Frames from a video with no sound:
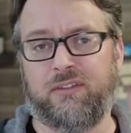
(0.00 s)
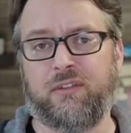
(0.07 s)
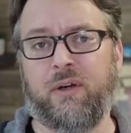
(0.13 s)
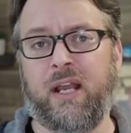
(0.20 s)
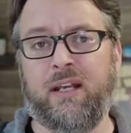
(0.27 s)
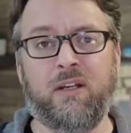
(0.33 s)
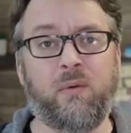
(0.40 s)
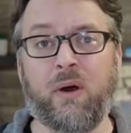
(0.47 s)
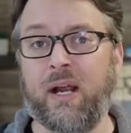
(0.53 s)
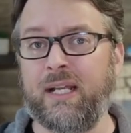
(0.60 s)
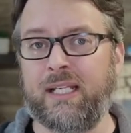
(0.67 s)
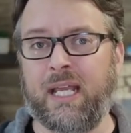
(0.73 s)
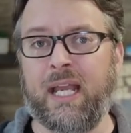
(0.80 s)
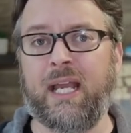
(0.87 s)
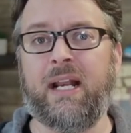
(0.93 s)
So anywhere I
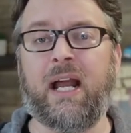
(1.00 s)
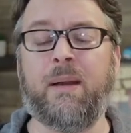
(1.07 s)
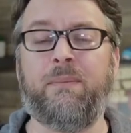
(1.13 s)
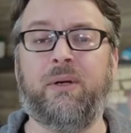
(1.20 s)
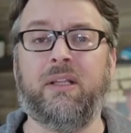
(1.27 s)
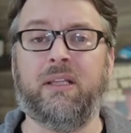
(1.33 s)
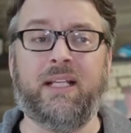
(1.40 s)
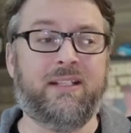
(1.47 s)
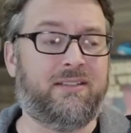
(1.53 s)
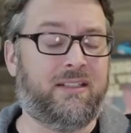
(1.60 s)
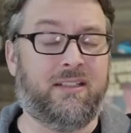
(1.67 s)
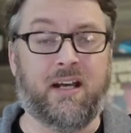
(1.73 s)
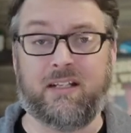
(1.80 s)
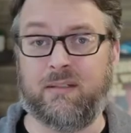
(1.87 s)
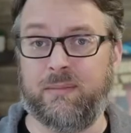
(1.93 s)
can, I put links to
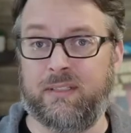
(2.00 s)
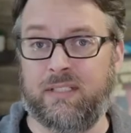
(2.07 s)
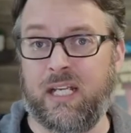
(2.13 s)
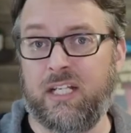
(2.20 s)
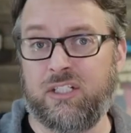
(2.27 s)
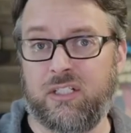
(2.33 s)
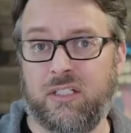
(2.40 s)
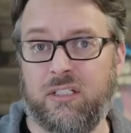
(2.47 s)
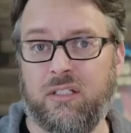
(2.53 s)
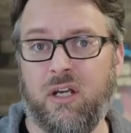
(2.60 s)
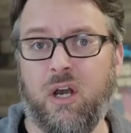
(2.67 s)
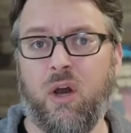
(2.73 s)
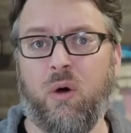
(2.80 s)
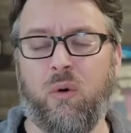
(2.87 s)
documentation